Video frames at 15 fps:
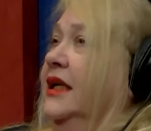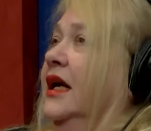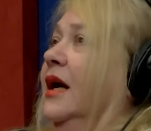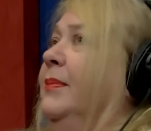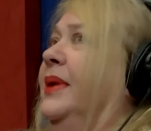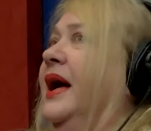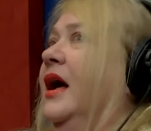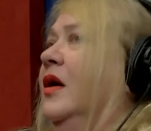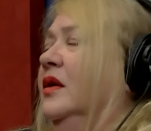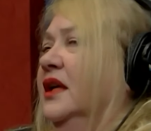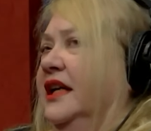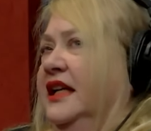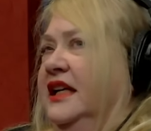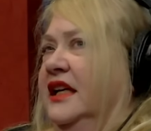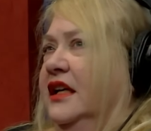about
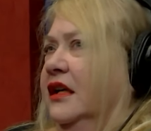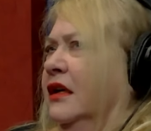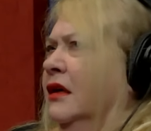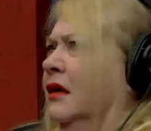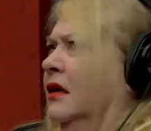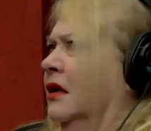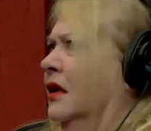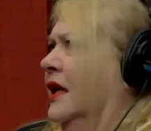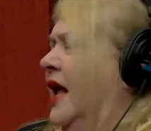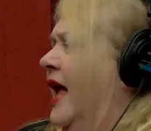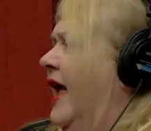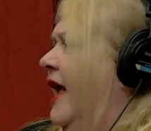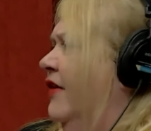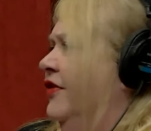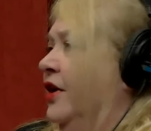a year and a
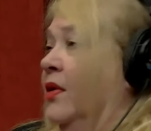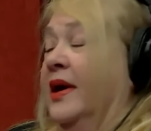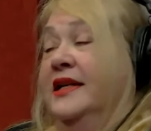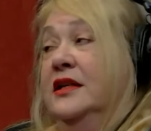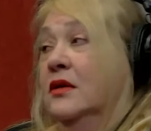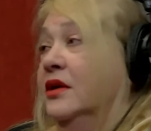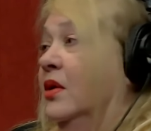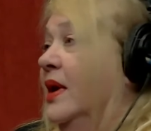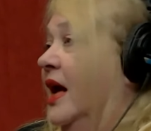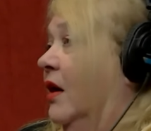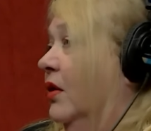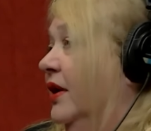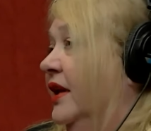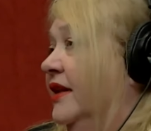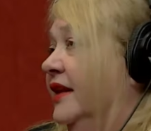half ago. I don't know
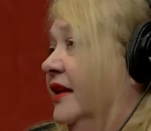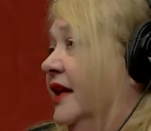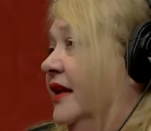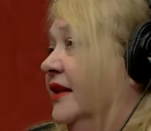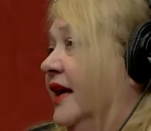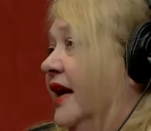how or anything like oh, that. Oh,